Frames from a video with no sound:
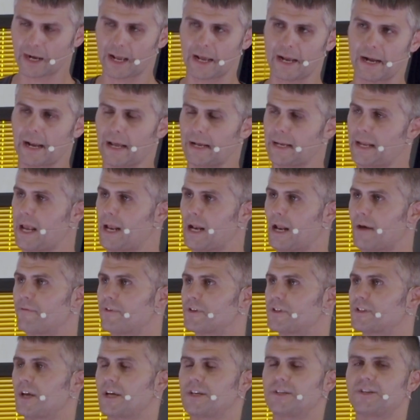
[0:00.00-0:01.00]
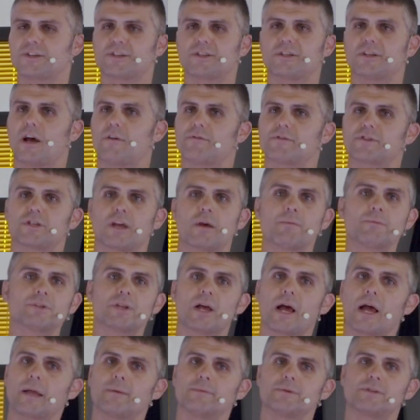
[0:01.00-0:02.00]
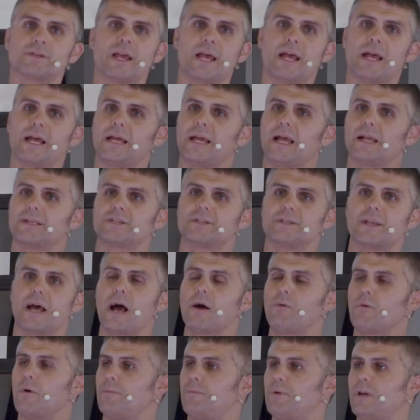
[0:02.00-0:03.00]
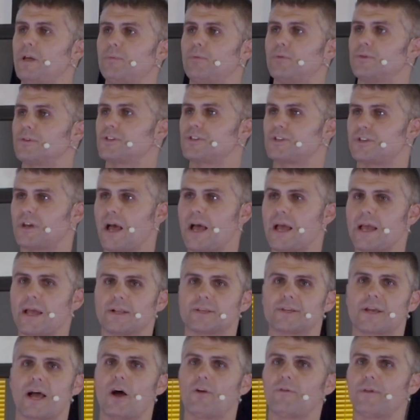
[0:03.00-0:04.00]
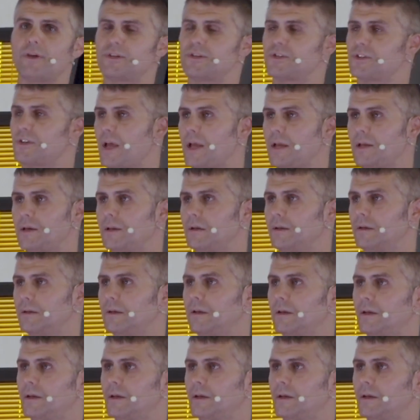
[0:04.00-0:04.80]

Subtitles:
I can't emphasize this enough, sometimes it's not what people say, it's how they say it.